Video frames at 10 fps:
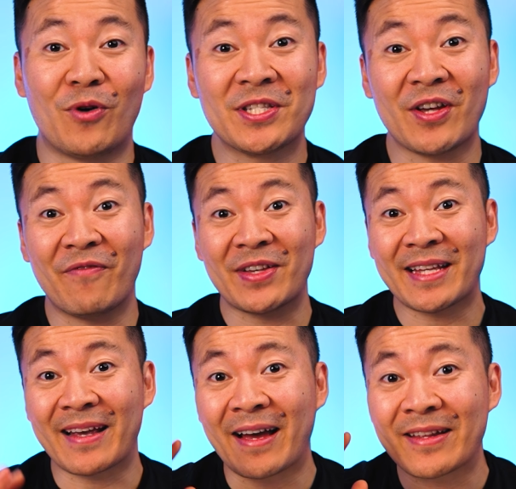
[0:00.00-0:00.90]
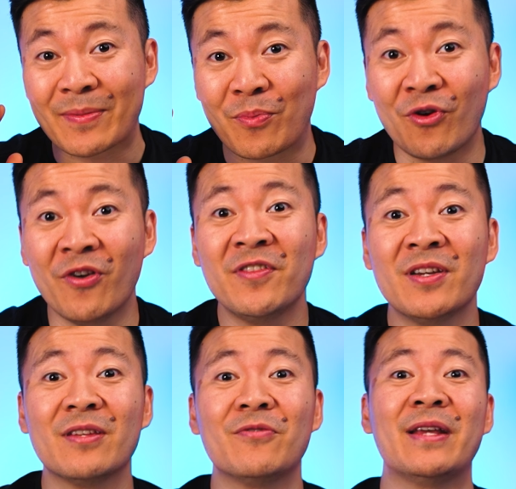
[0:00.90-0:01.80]
Once your investing account is approved,
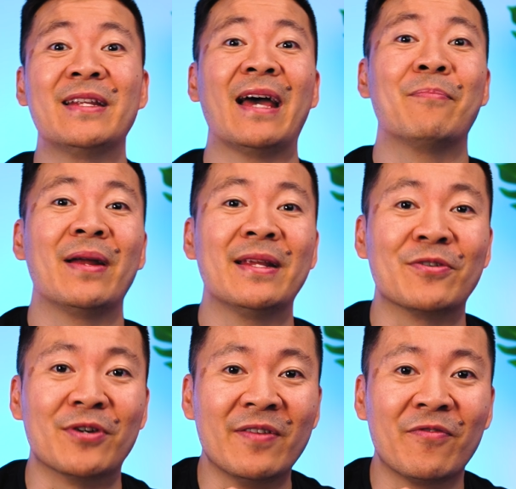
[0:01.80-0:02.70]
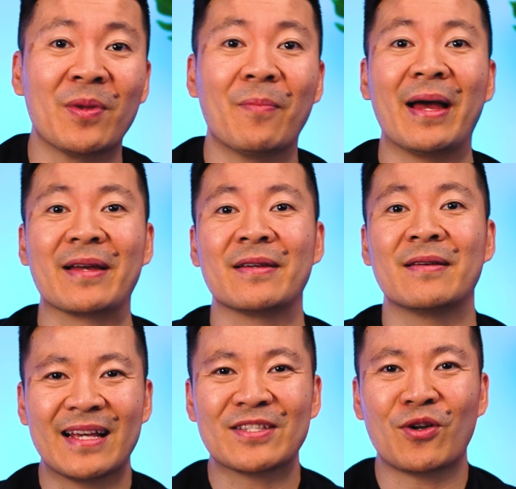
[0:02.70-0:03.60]
you'll need to add money to it from your bank. Let's